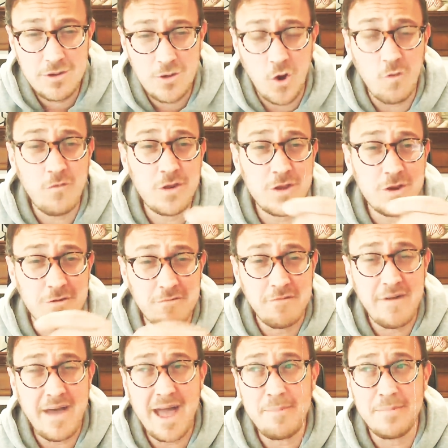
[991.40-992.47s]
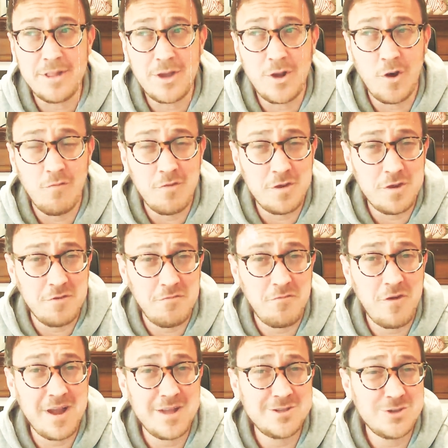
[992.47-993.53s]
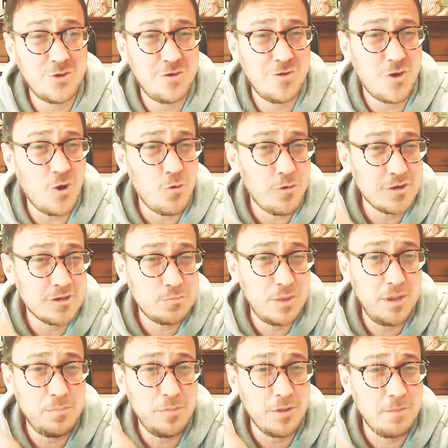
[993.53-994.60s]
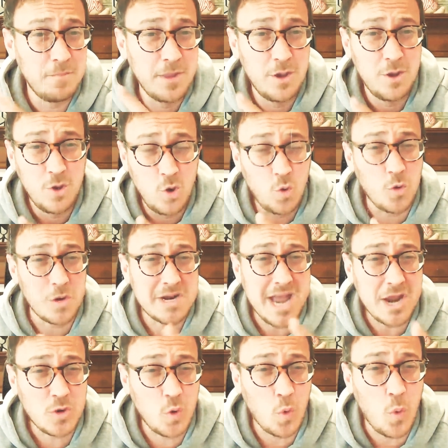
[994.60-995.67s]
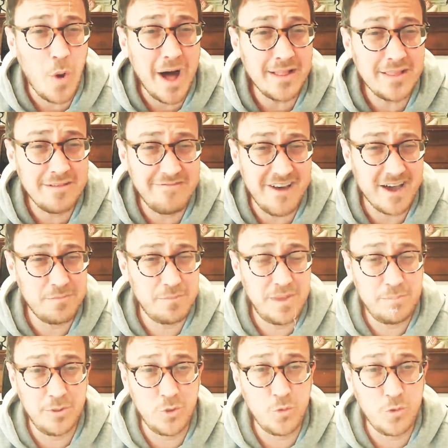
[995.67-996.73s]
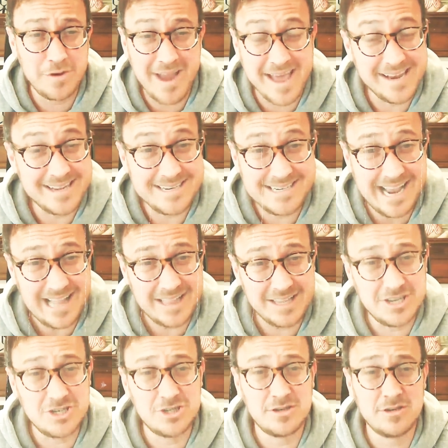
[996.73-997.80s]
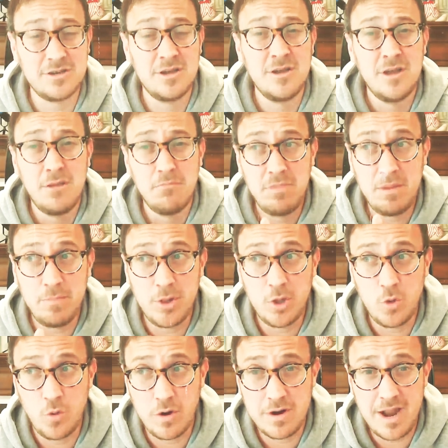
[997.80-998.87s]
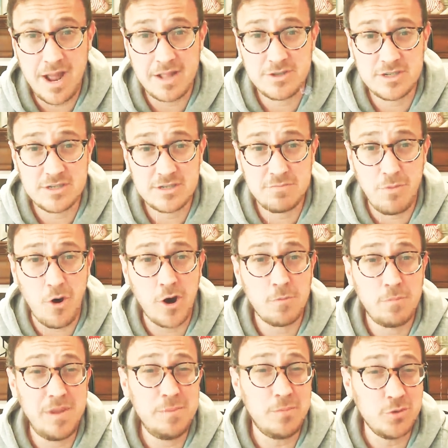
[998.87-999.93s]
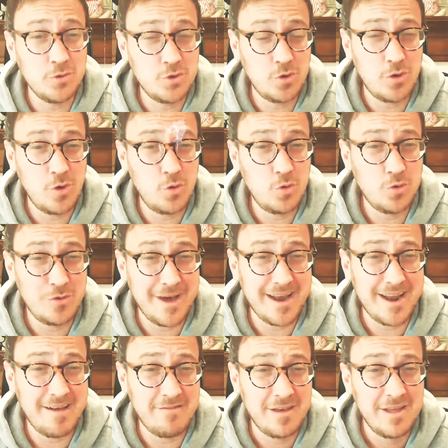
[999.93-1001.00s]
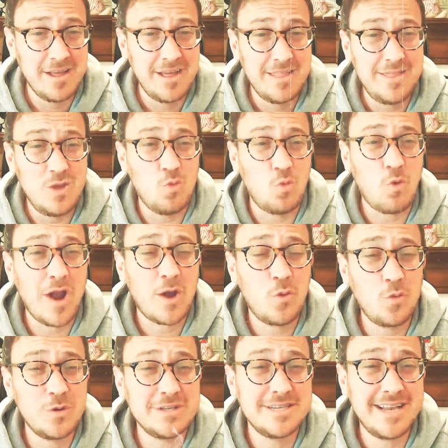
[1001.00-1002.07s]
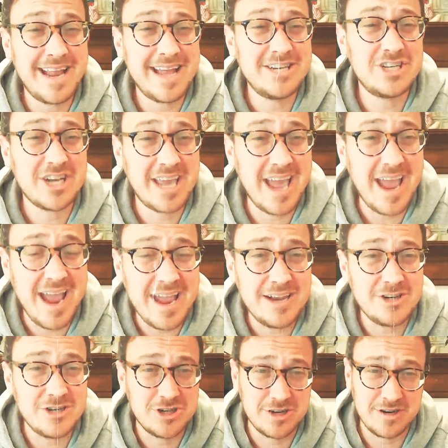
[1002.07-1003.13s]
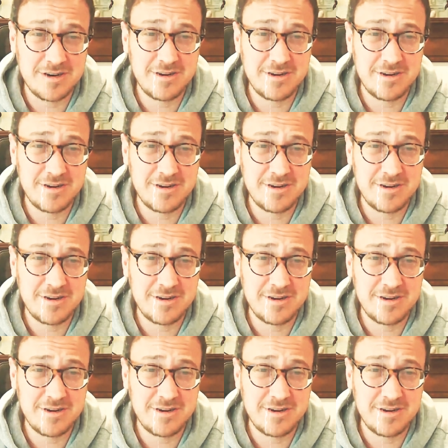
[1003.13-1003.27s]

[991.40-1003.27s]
over your family, over your friends, over your coworkers, people who are not qualified, people who are not intelligent, people who are not smart, people who do not have the requisite education,